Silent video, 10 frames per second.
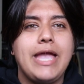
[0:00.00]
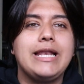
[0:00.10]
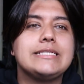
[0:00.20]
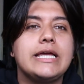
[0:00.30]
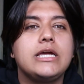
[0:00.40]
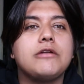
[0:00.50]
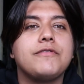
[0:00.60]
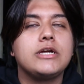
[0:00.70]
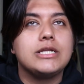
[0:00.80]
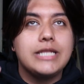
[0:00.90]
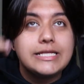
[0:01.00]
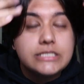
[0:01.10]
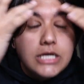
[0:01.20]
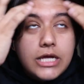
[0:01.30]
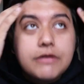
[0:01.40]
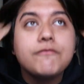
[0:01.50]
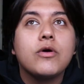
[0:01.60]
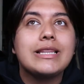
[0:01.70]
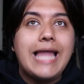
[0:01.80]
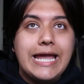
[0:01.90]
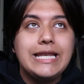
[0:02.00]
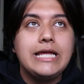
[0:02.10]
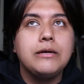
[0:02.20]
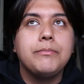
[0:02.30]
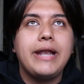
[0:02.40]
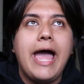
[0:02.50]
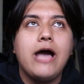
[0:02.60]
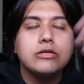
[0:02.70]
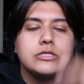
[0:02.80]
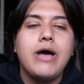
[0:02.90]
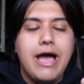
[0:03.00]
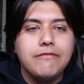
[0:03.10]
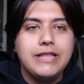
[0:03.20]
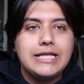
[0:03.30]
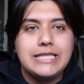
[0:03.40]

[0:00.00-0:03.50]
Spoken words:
And it's like it's good for lighting, but I also have like